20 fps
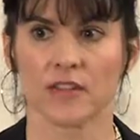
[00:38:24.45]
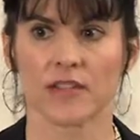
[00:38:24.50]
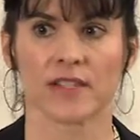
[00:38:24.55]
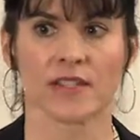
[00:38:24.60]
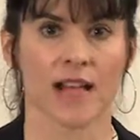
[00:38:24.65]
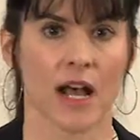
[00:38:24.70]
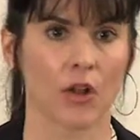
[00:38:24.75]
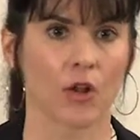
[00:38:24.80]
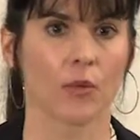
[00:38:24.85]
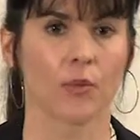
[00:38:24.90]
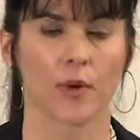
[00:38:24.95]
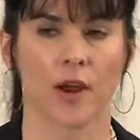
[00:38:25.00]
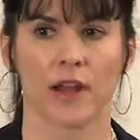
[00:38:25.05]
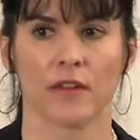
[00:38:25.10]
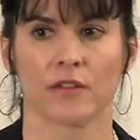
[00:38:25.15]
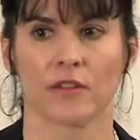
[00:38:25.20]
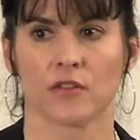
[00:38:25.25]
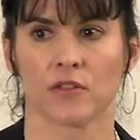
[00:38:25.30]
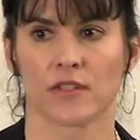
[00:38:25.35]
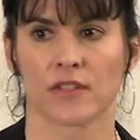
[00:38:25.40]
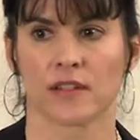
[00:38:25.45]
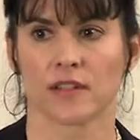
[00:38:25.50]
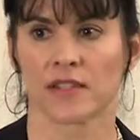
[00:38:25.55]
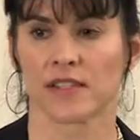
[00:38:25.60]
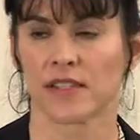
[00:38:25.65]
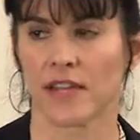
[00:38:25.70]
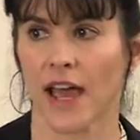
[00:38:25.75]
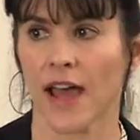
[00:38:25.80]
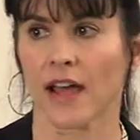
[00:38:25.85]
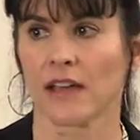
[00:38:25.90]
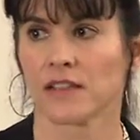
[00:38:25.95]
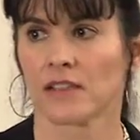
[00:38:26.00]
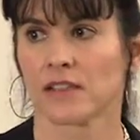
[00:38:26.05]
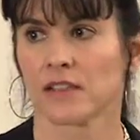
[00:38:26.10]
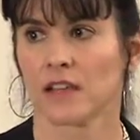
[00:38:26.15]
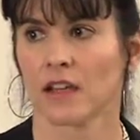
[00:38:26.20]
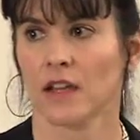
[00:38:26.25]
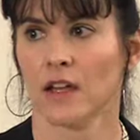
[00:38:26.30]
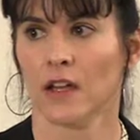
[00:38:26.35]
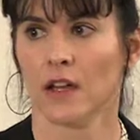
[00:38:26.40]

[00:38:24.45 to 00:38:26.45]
celebrate their success